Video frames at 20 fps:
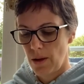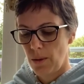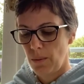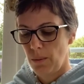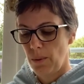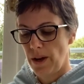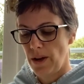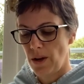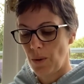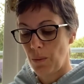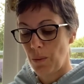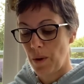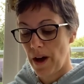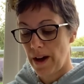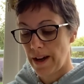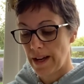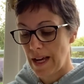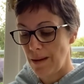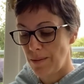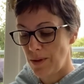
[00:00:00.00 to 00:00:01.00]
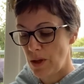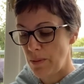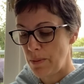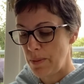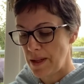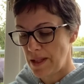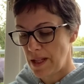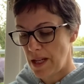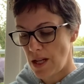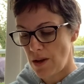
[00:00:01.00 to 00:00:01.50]
When your work keeps you
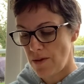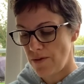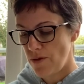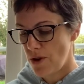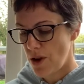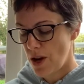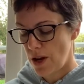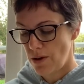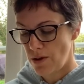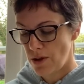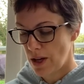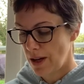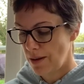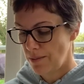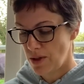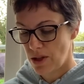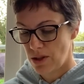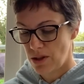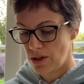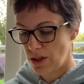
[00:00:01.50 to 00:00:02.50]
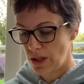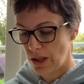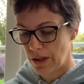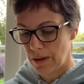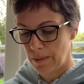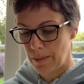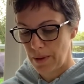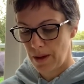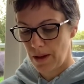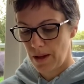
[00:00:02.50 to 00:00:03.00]
busy, you've no time to
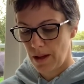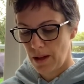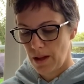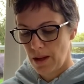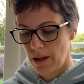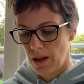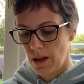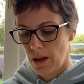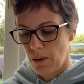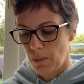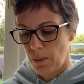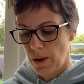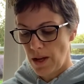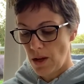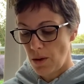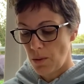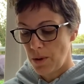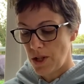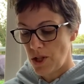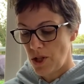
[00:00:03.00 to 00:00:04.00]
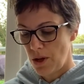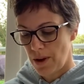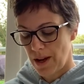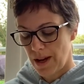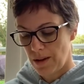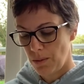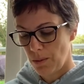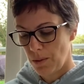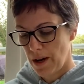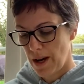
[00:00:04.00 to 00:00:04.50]
stop. When you wish you
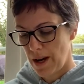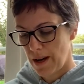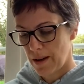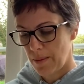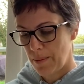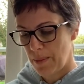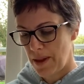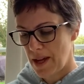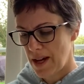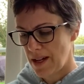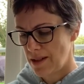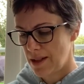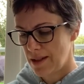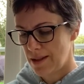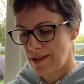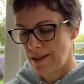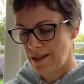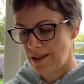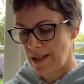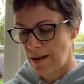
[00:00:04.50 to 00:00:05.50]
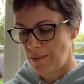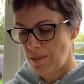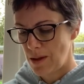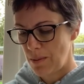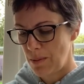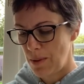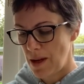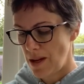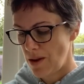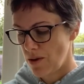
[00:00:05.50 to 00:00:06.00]
had work, but that doesn't seem to
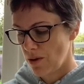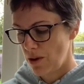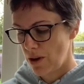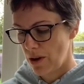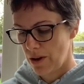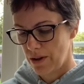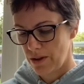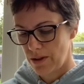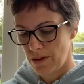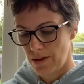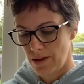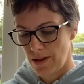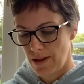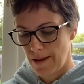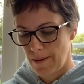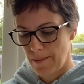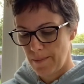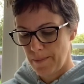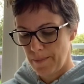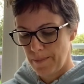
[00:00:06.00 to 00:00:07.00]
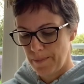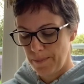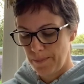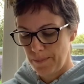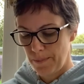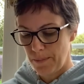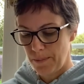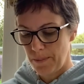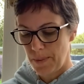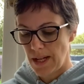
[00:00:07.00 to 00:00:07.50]
be your lot,
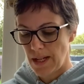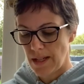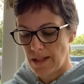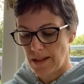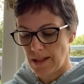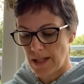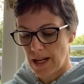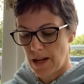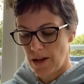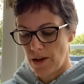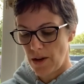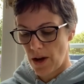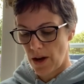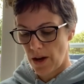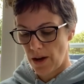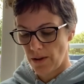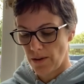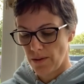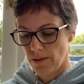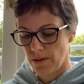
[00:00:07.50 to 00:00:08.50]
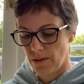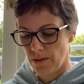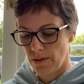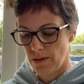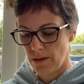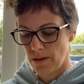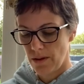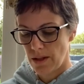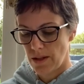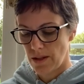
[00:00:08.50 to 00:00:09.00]
be still and know
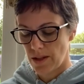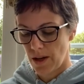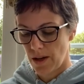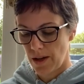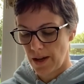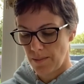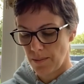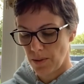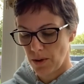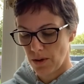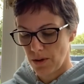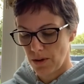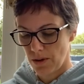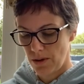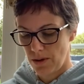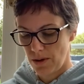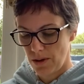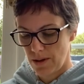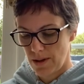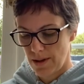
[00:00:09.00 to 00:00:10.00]
that I am God.